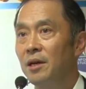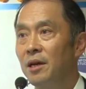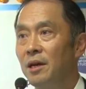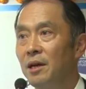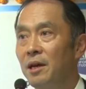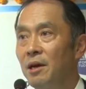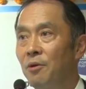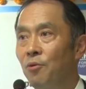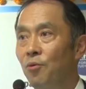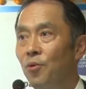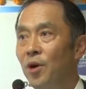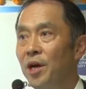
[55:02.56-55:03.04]

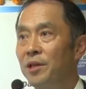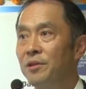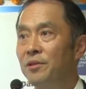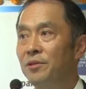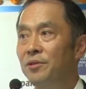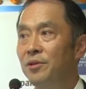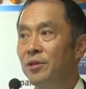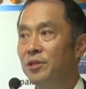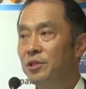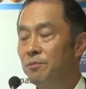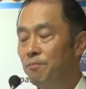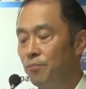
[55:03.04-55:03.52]
And what
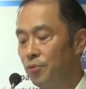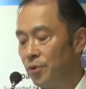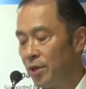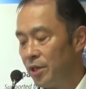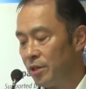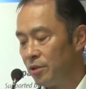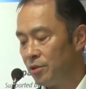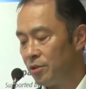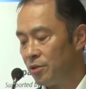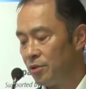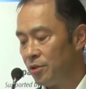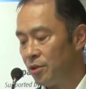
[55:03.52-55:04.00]
this
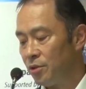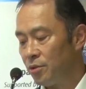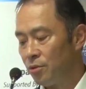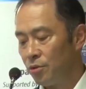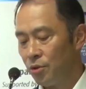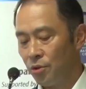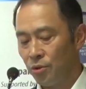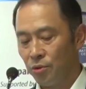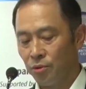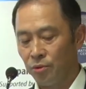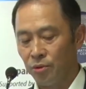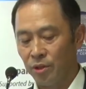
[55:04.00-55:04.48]
brings you
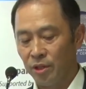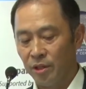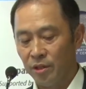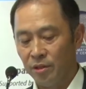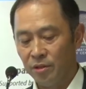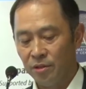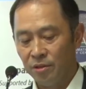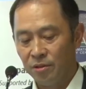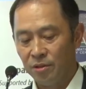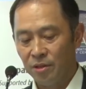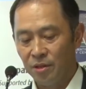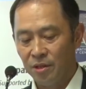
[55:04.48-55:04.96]
to
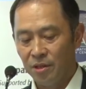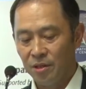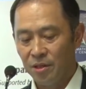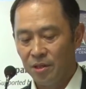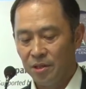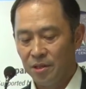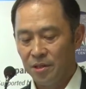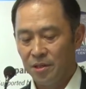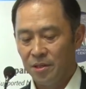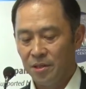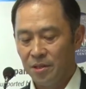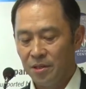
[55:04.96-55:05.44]
is
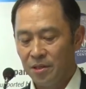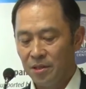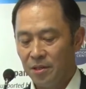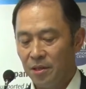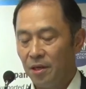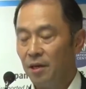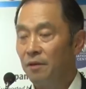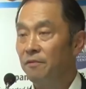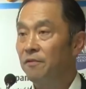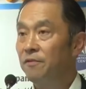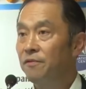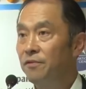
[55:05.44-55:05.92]

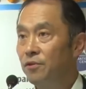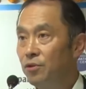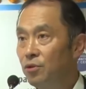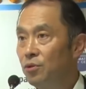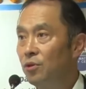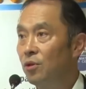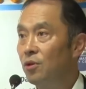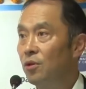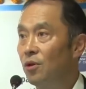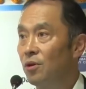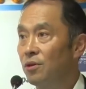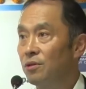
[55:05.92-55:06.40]
food
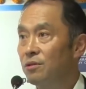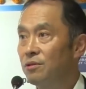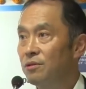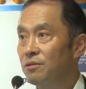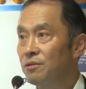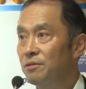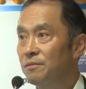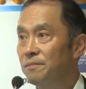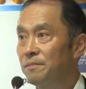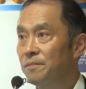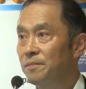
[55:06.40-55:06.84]
loss.